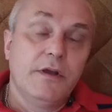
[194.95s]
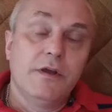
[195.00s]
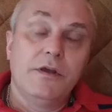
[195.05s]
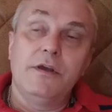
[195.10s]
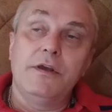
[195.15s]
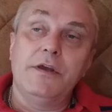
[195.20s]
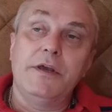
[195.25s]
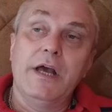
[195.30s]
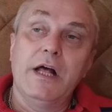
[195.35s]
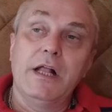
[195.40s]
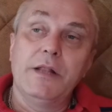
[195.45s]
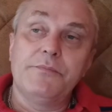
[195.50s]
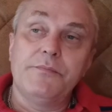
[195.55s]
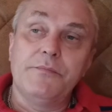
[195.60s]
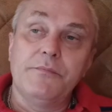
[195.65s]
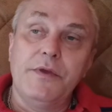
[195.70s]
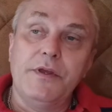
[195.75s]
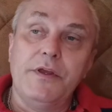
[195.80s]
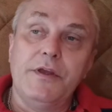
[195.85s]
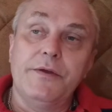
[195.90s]
He helped
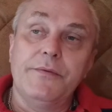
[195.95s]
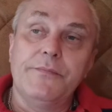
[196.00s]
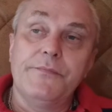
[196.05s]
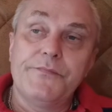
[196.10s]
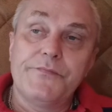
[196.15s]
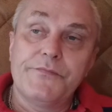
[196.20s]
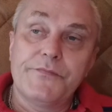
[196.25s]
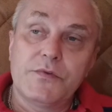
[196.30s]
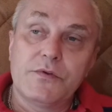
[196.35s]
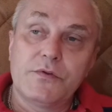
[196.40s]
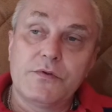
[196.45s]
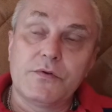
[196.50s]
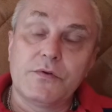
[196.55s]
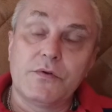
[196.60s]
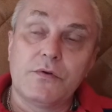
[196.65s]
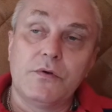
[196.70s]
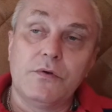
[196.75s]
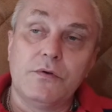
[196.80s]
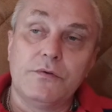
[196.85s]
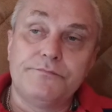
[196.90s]
me
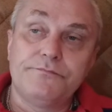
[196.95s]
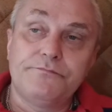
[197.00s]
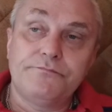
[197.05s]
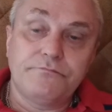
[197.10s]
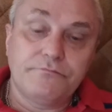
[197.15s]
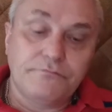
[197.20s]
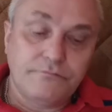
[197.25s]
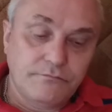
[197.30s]
to